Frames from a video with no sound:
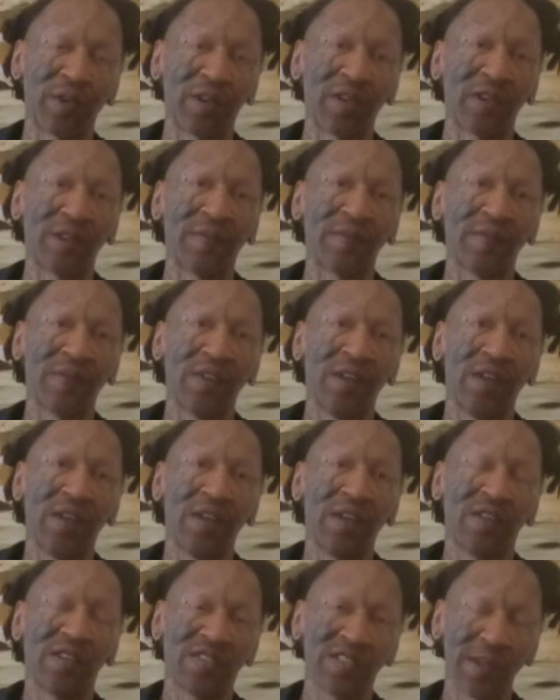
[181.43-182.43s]
tray
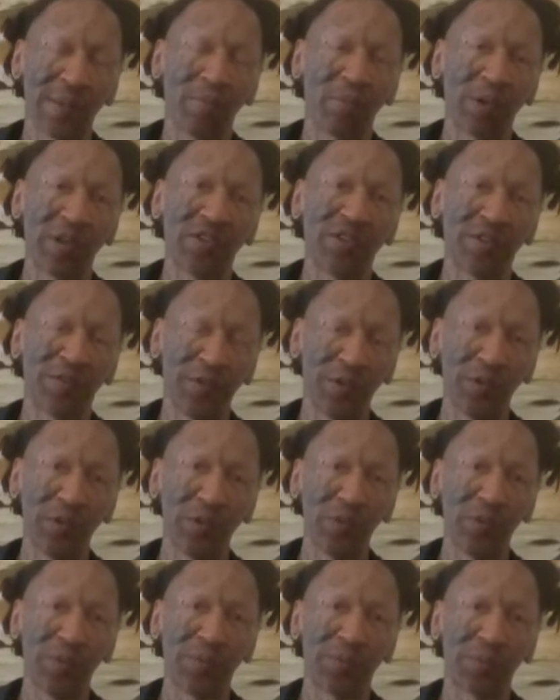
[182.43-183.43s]
to separate your
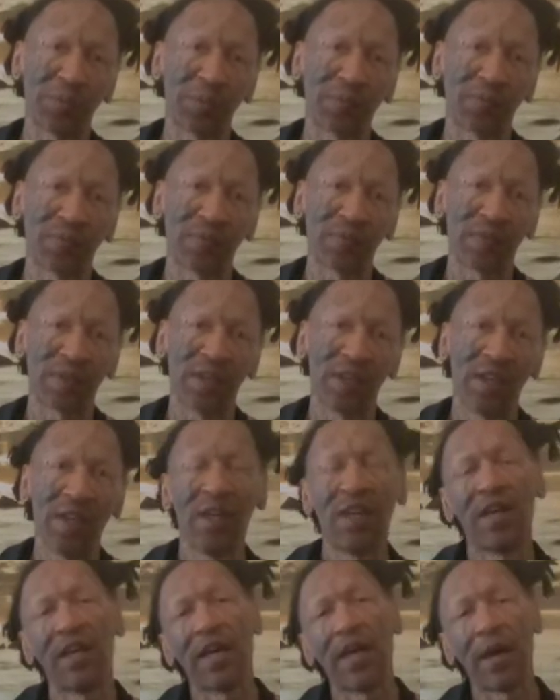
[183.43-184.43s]
food.
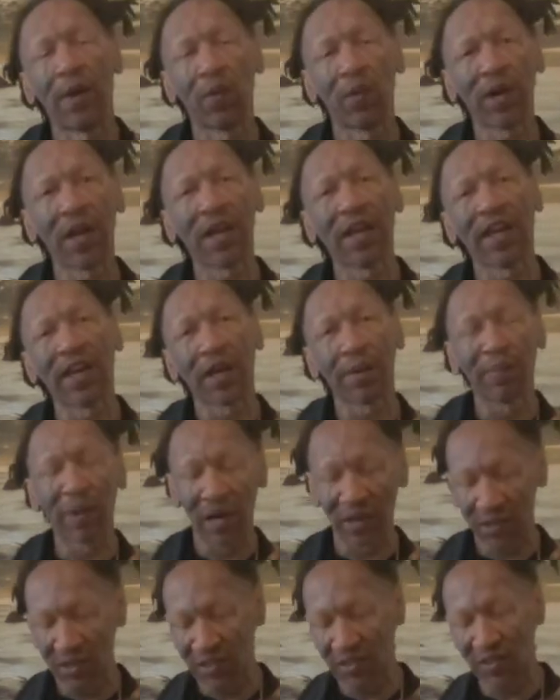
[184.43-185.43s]
And what I like
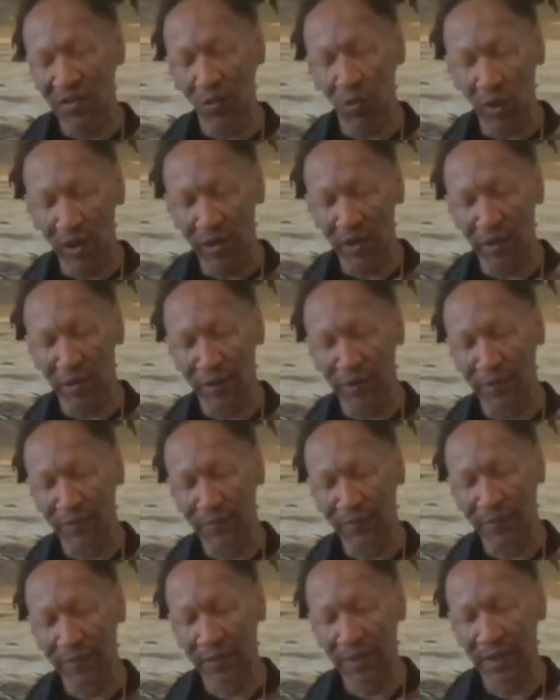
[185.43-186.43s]
about this as well
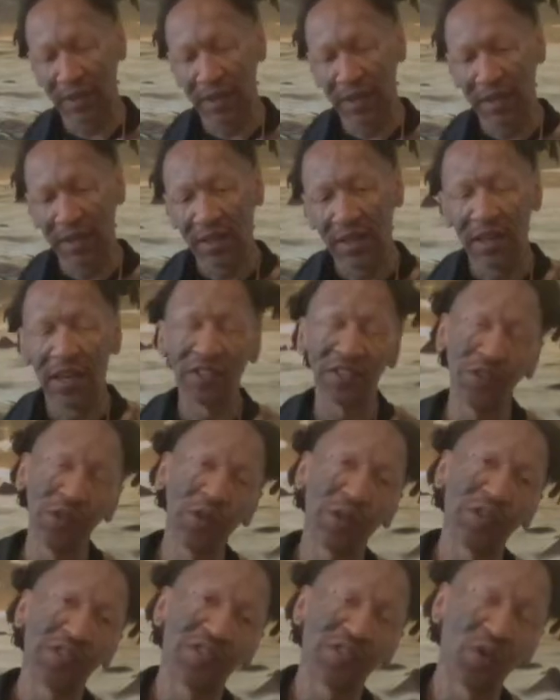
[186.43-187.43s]
is
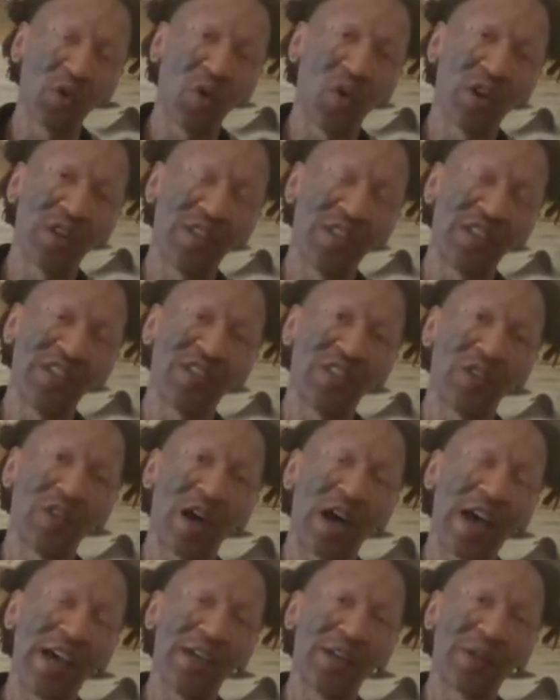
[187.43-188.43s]
you can store
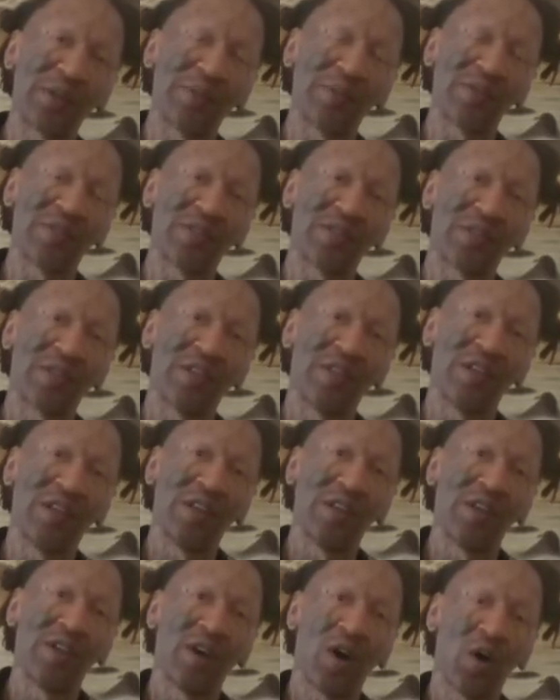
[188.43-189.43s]
additional items
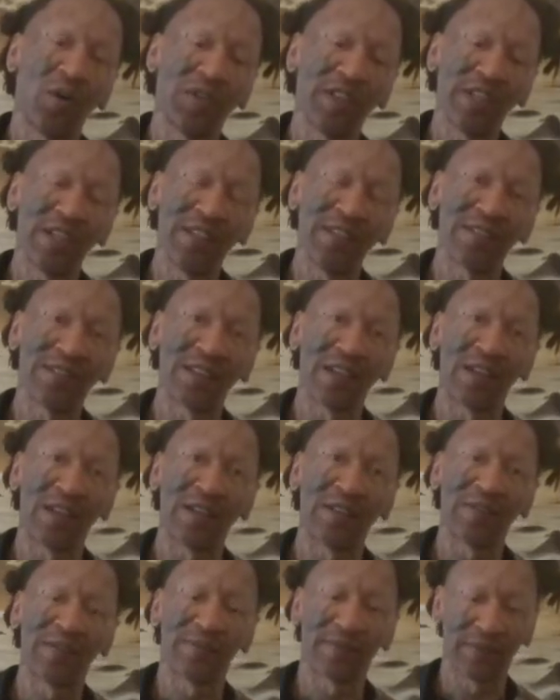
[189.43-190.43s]
on the
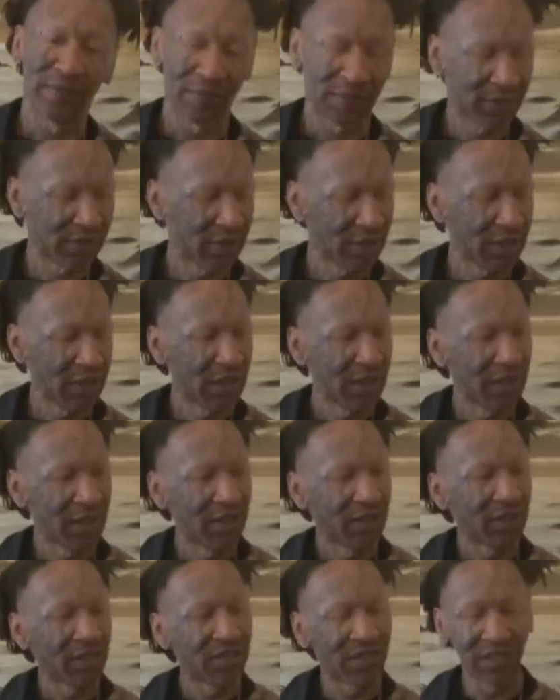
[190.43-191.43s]
inside.
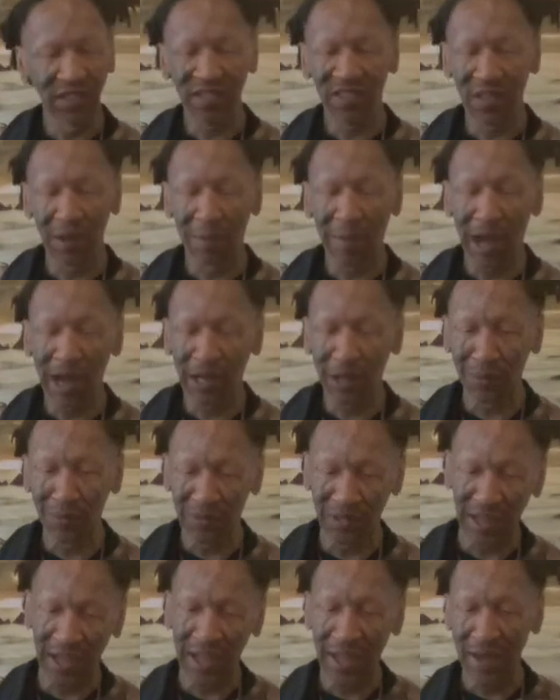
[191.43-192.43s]
Just some
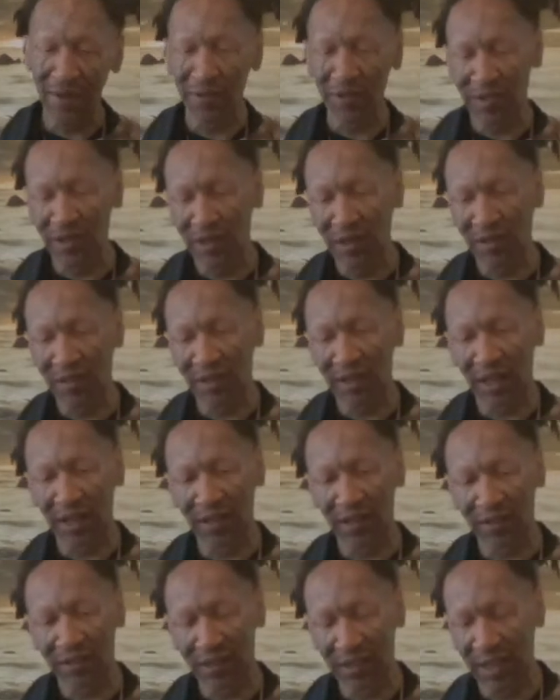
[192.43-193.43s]
items that I have in here
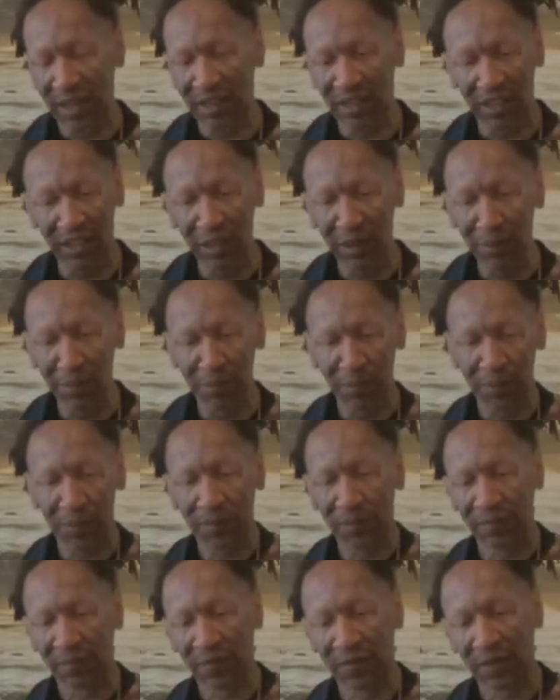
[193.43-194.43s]
that I keep